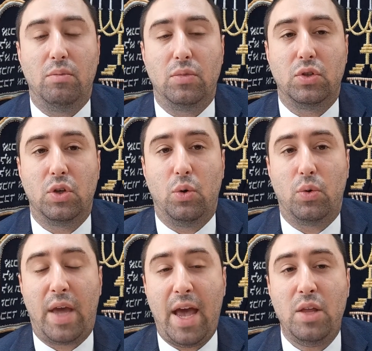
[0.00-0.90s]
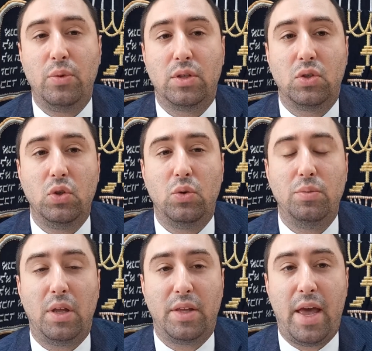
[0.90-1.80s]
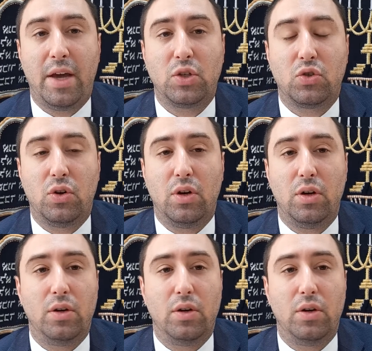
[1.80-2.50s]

So can you assume that the extra